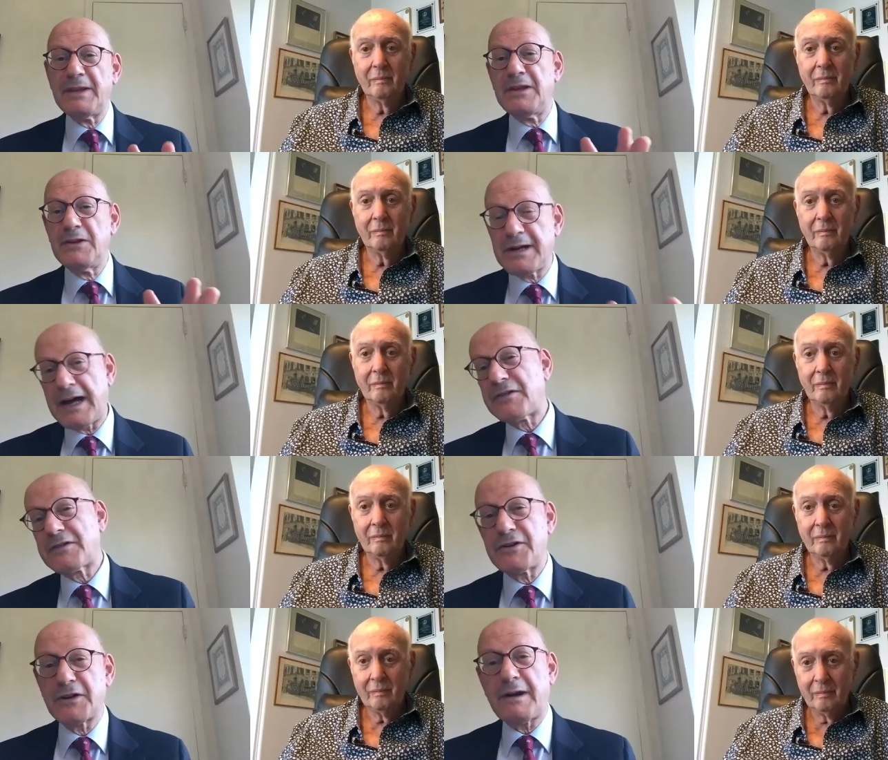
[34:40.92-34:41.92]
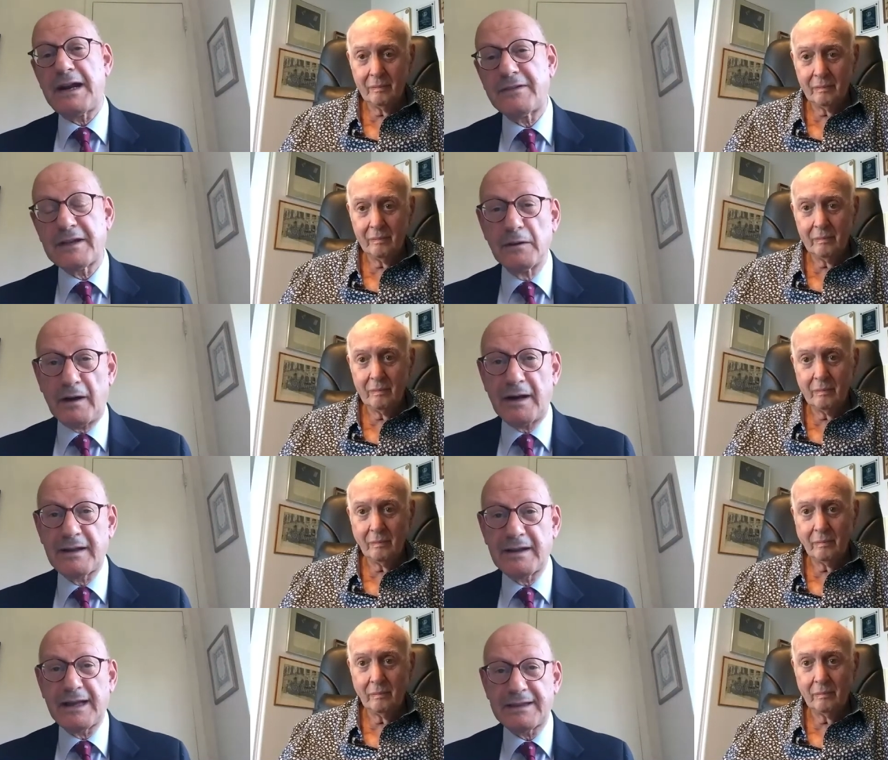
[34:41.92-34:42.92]
Speaker 1: you kind of stood your ground and said,
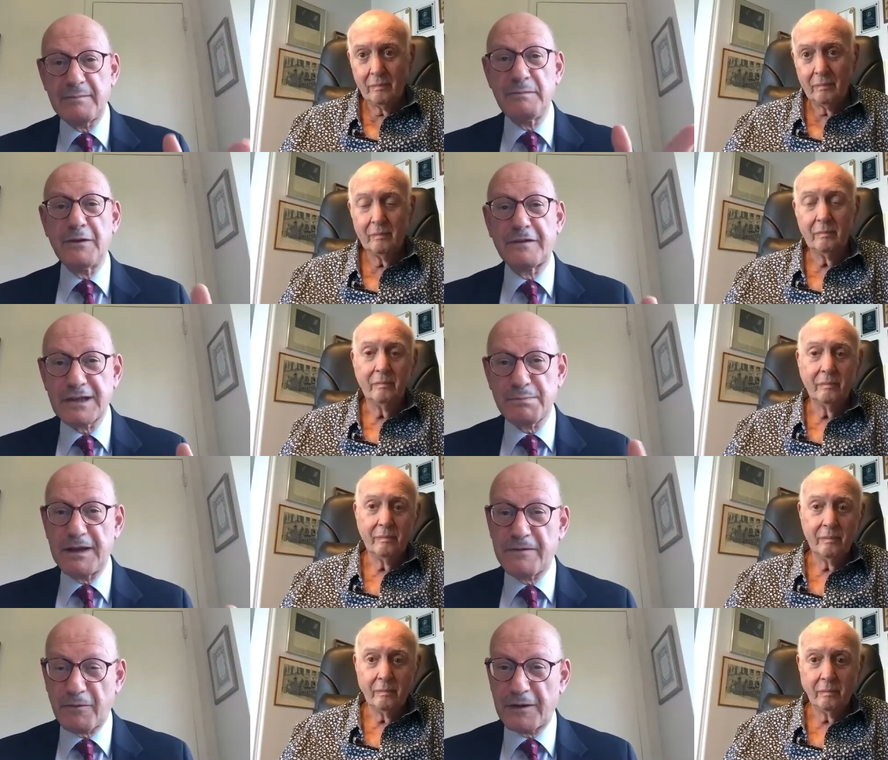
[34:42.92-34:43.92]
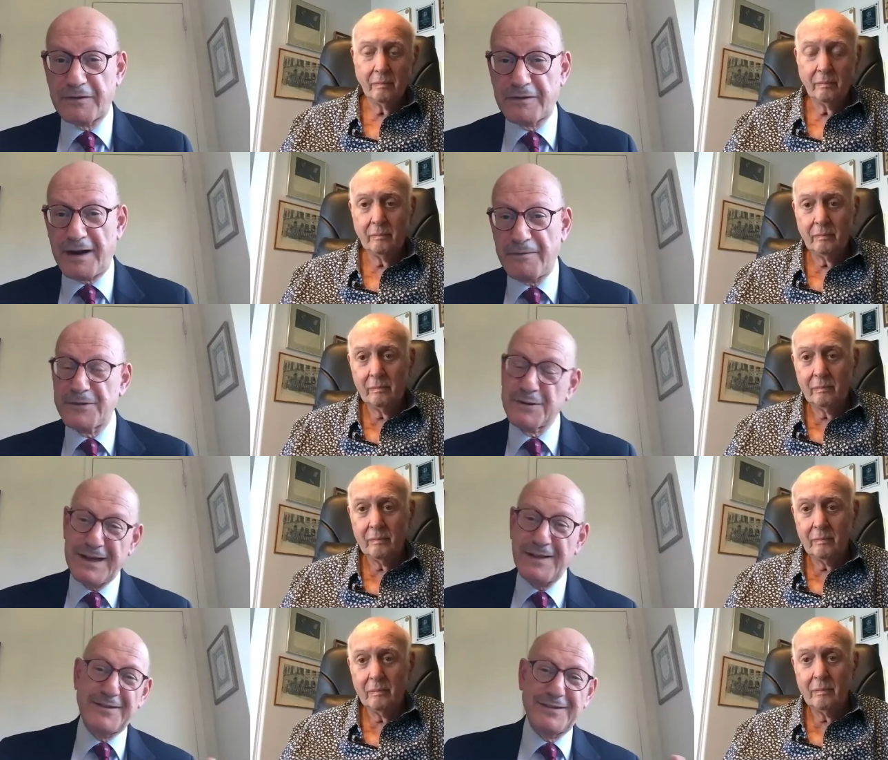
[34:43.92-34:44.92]
"Look, let the music speak for itself." So
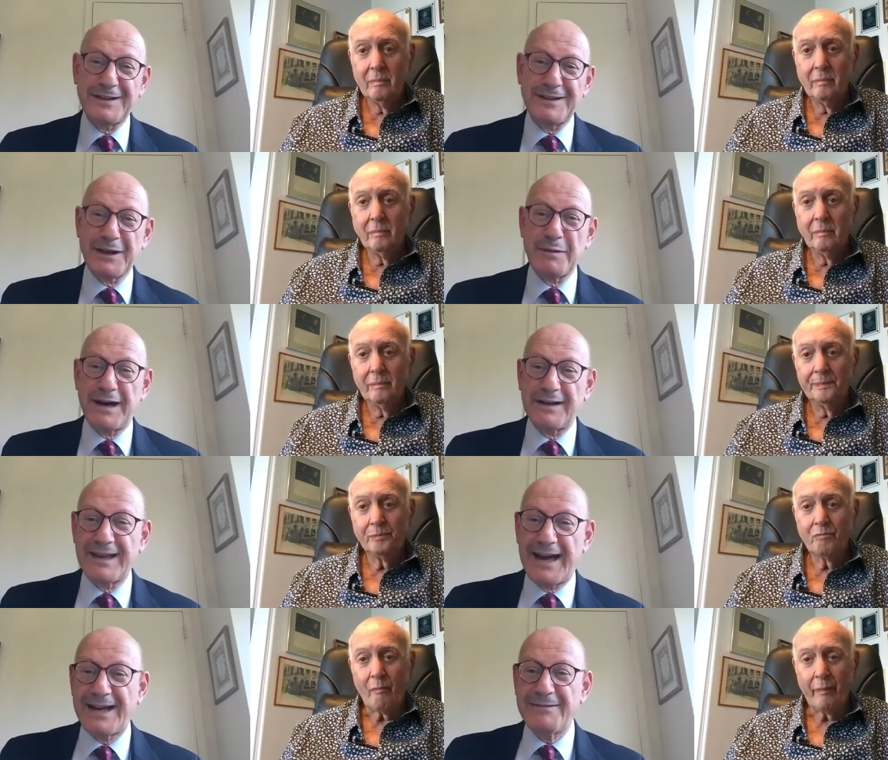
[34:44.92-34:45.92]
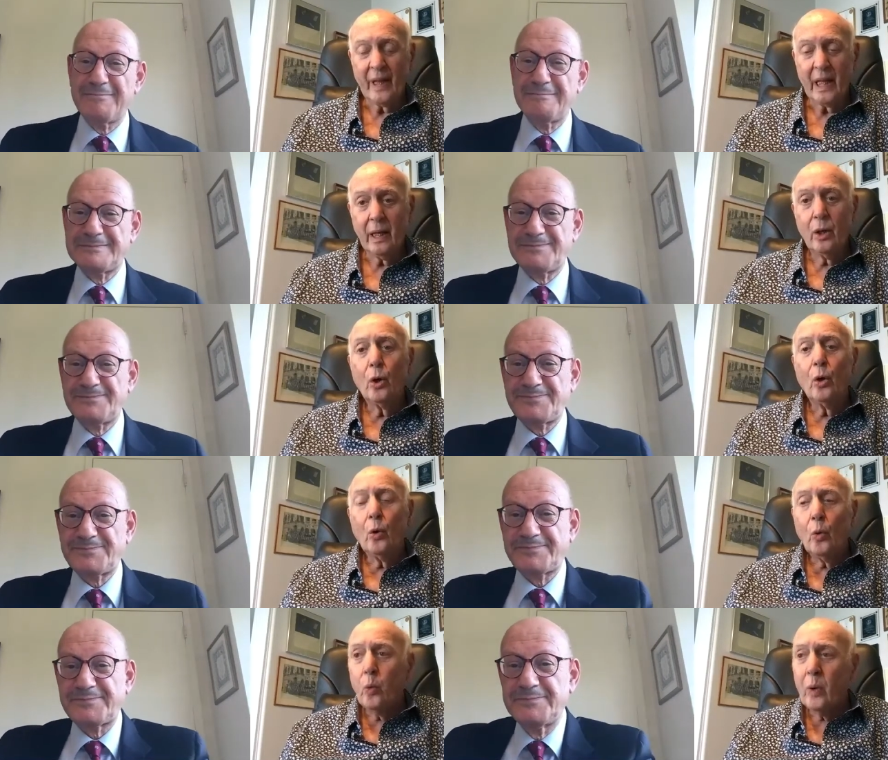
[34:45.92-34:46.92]
tell us a little about that.
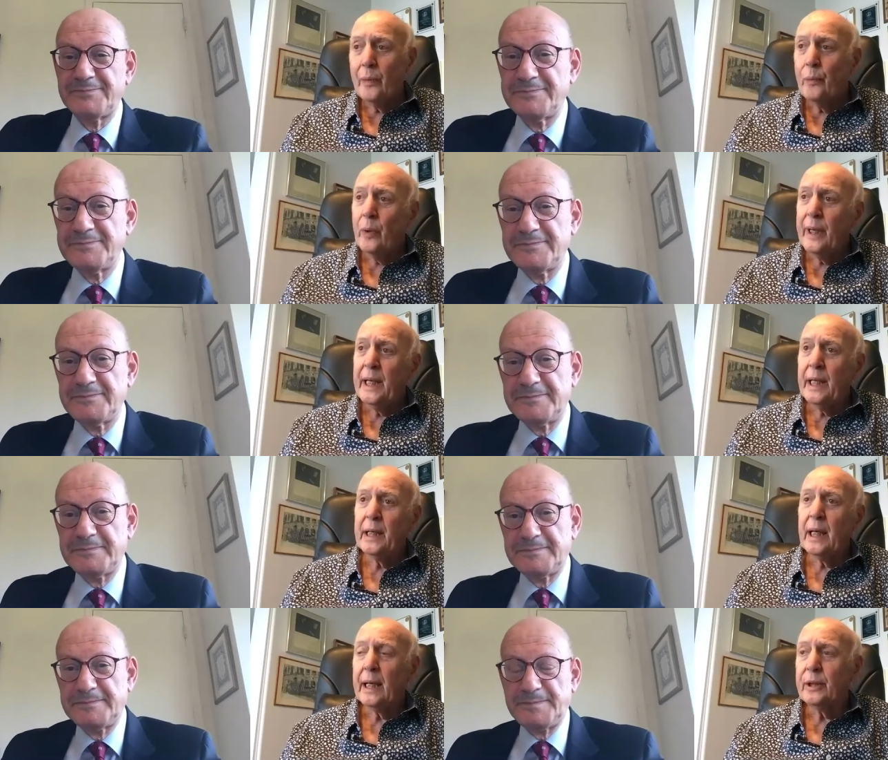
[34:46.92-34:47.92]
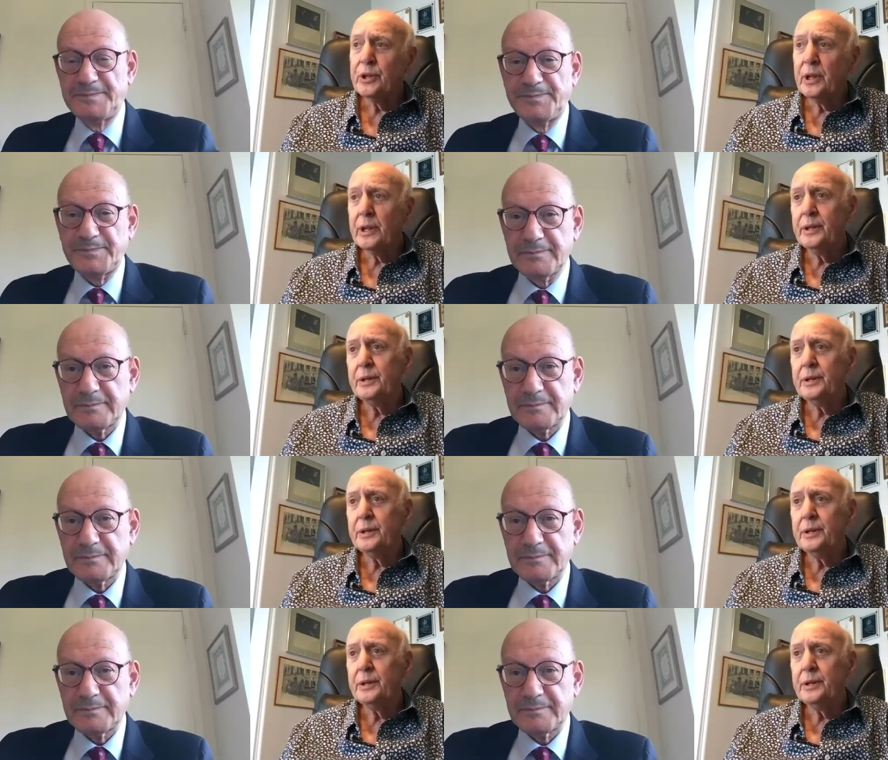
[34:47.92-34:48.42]
Speaker 2: Well, we had actually